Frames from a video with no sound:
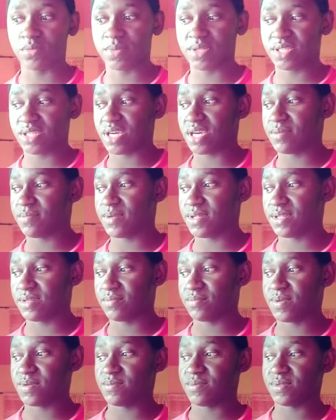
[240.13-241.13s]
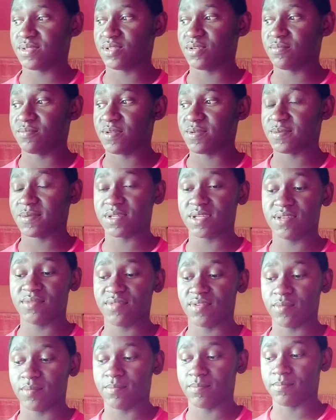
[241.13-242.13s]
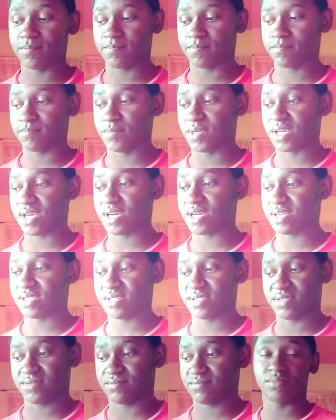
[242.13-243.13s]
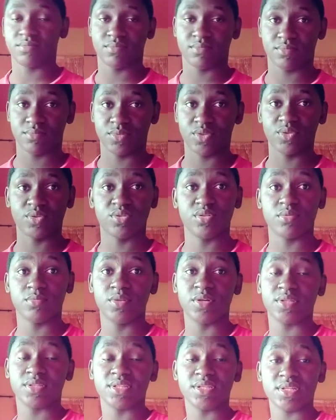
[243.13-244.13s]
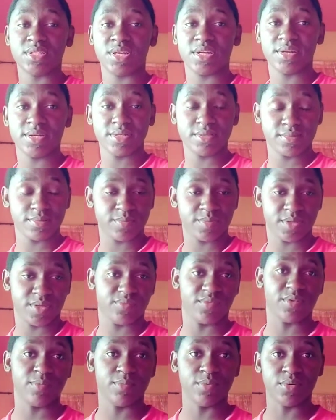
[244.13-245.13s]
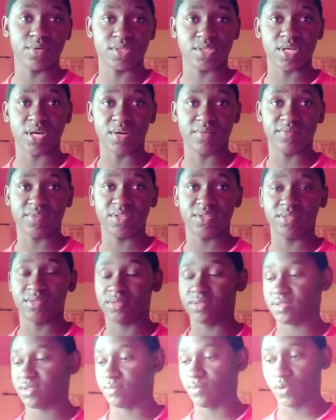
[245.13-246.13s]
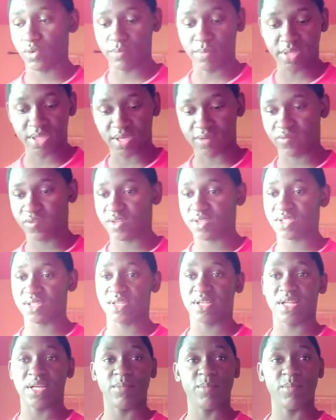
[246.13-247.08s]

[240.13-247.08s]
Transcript: me type, you know, people some people give up because YouTube don't tell you if I post often, the more better for your channel,